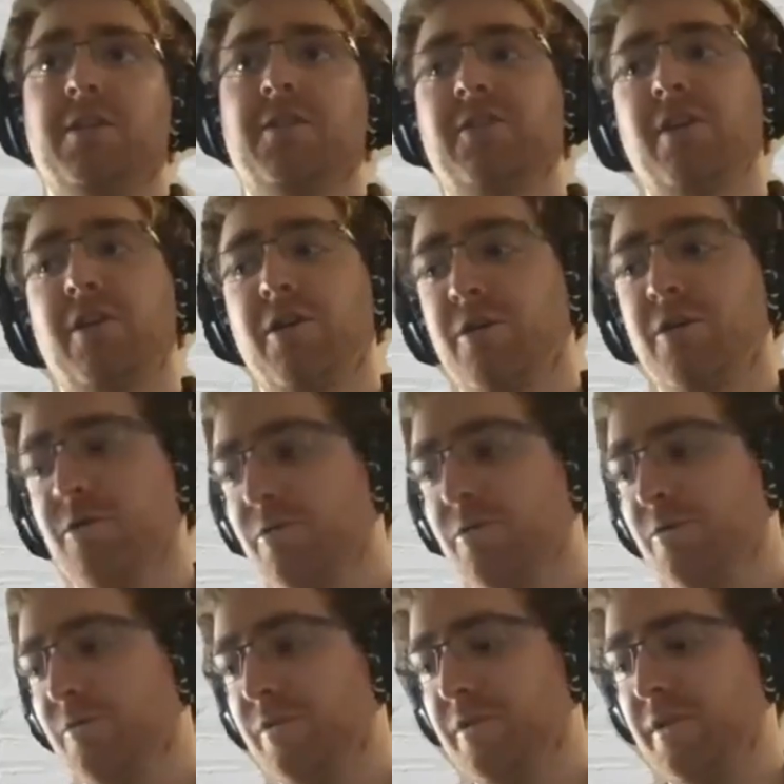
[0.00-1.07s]

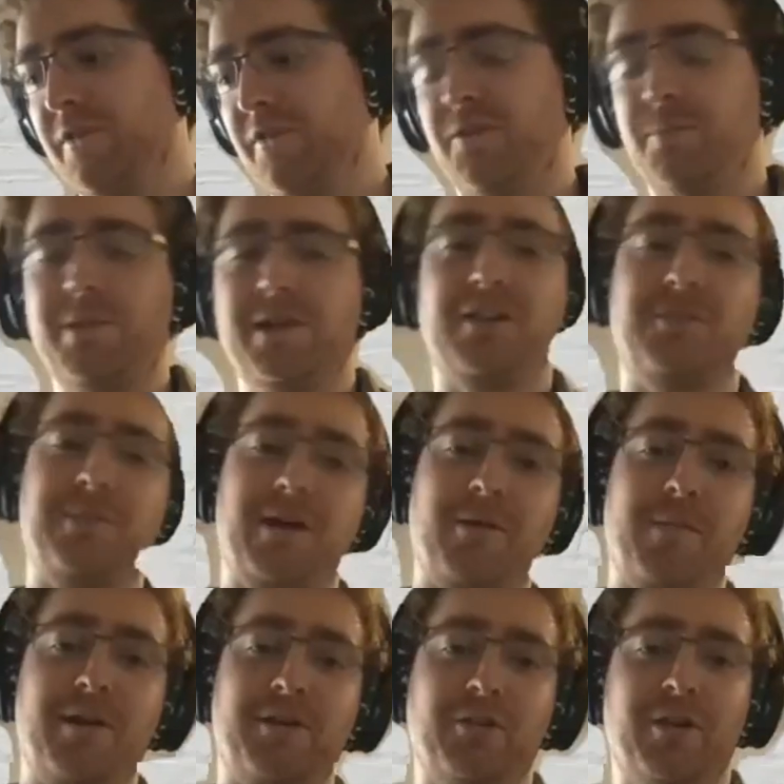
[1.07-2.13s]
So this is a bit
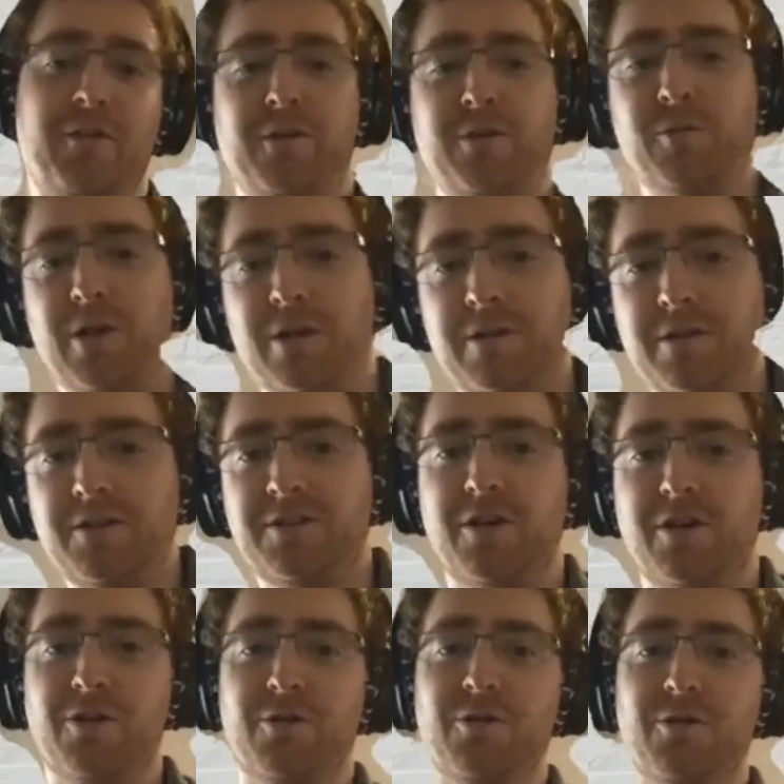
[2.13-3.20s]
experimental, everyone.
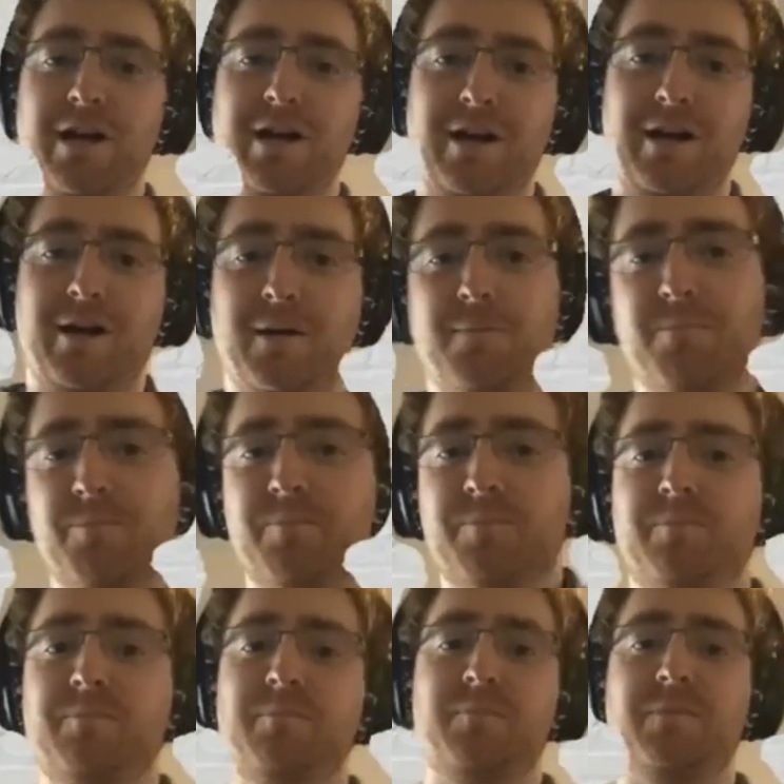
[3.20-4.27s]
So
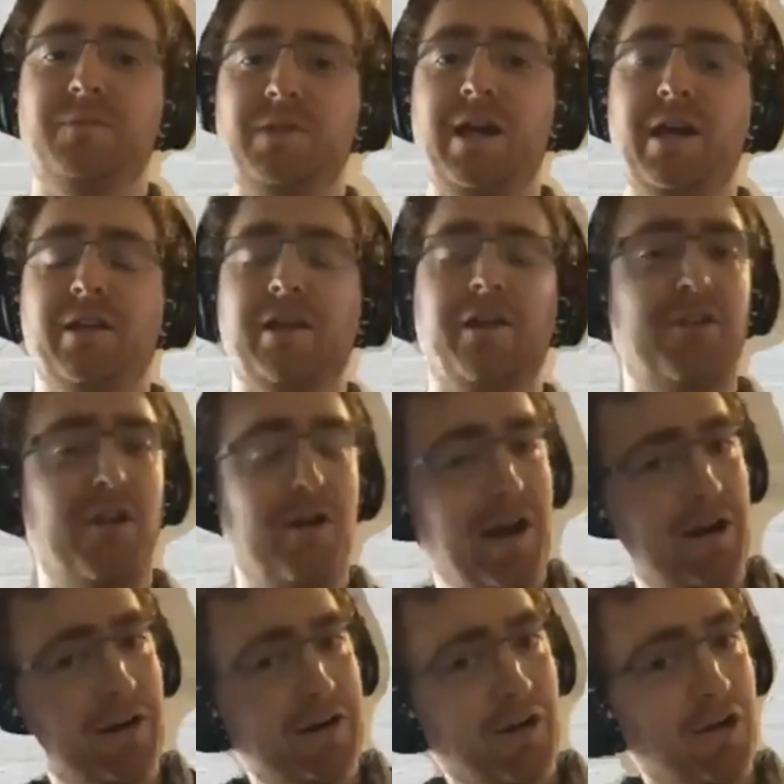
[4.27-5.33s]
yeah, let us know
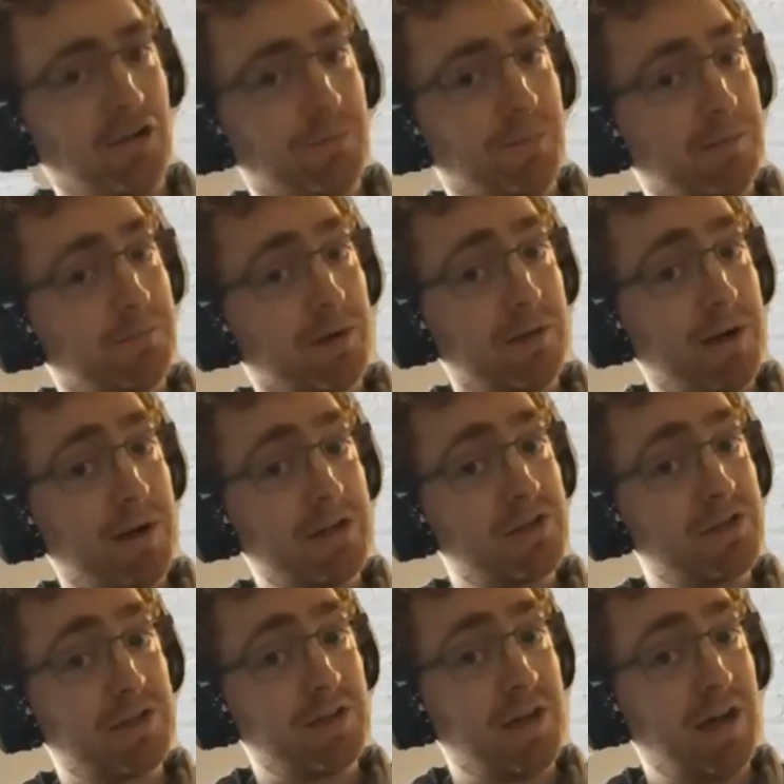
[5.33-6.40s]
how it goes. But pretty
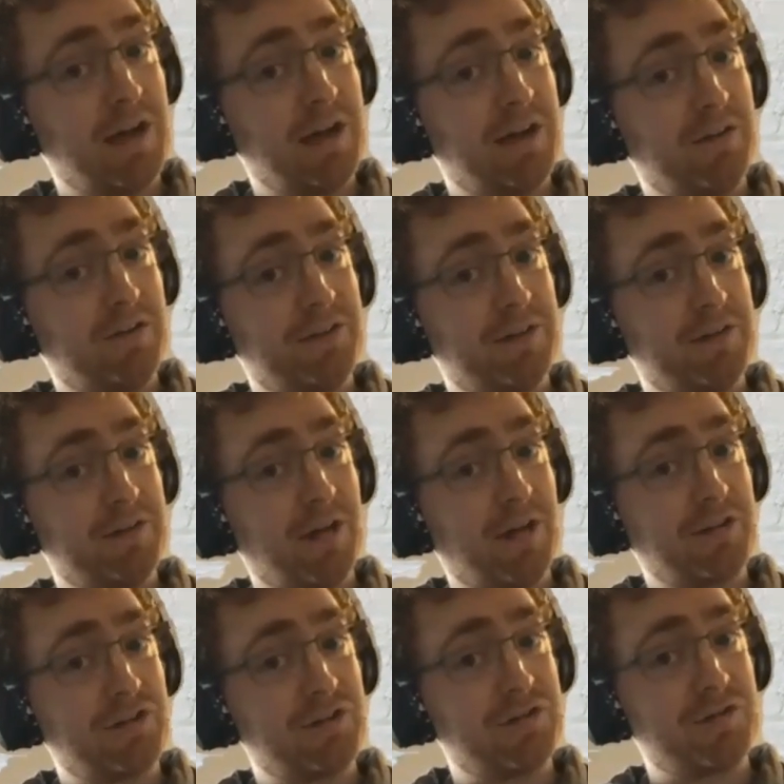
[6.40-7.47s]
much, as
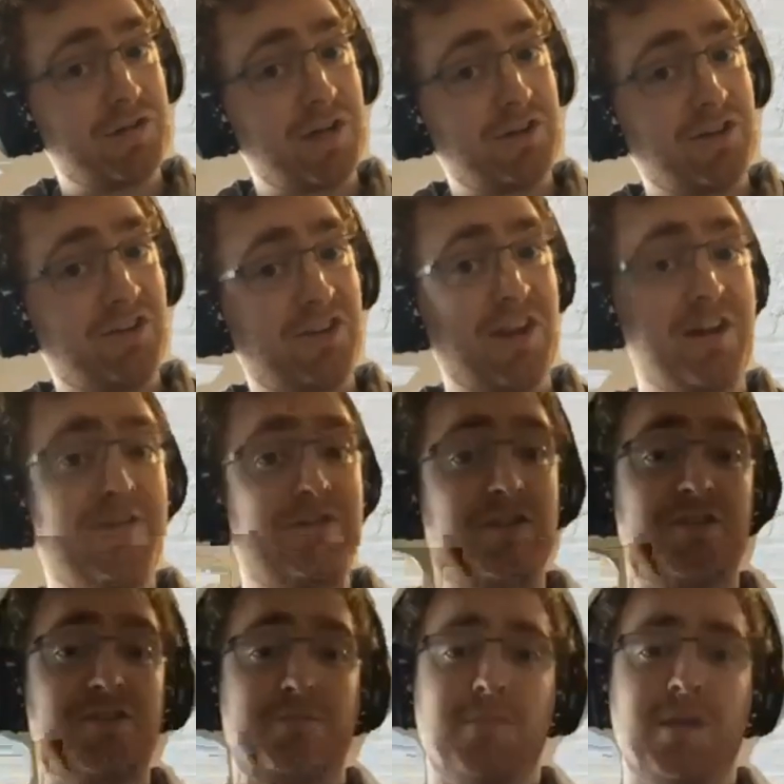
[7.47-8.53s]
like Jesse said,
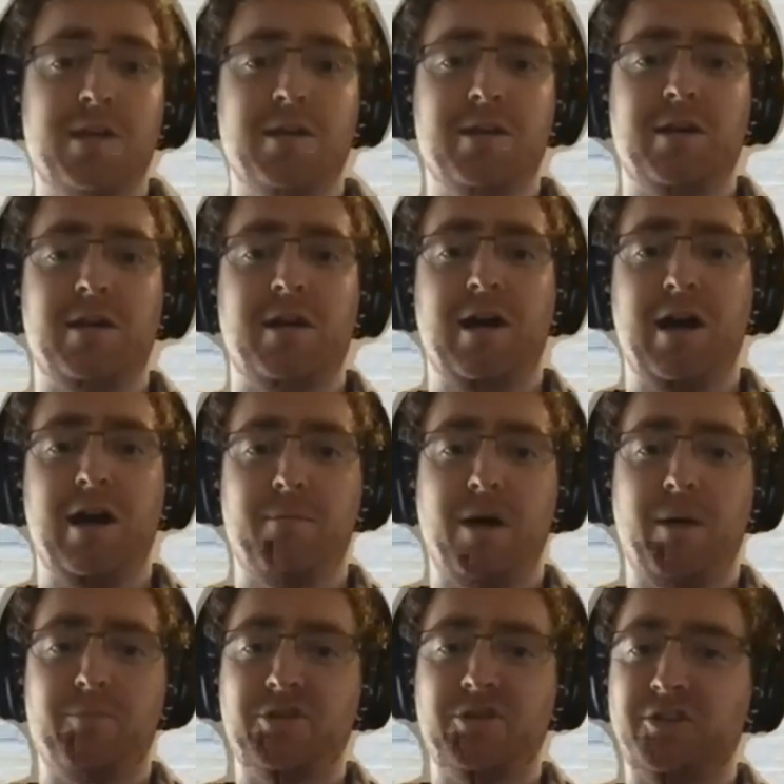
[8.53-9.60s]
just
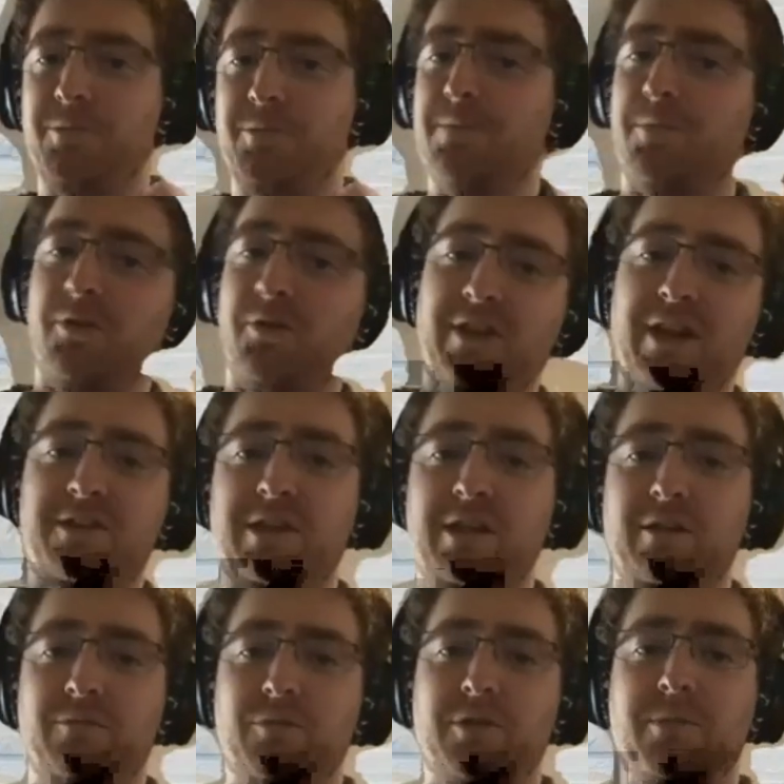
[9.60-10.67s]
I'm just going to be
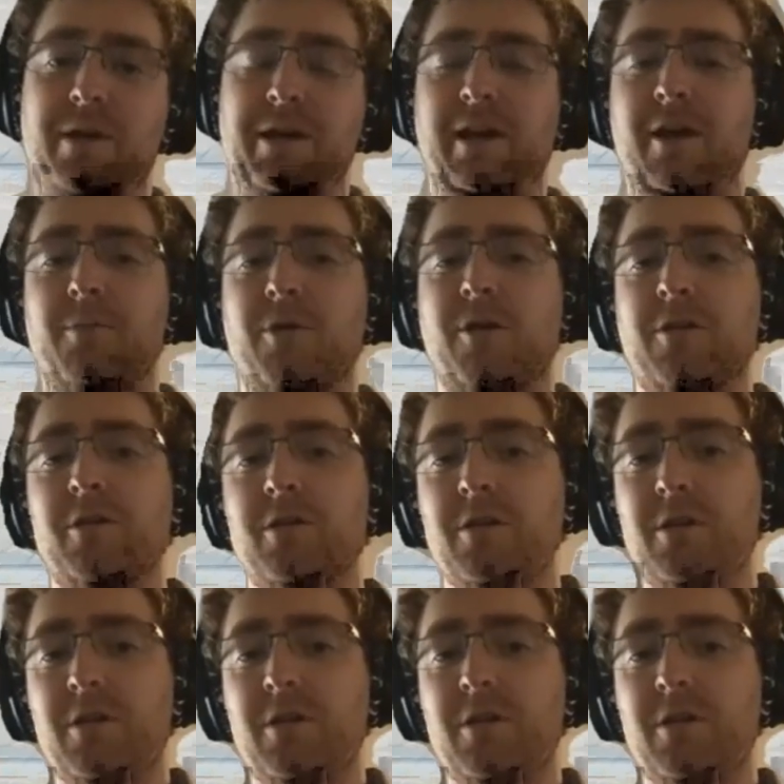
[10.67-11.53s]
presenting with my camera.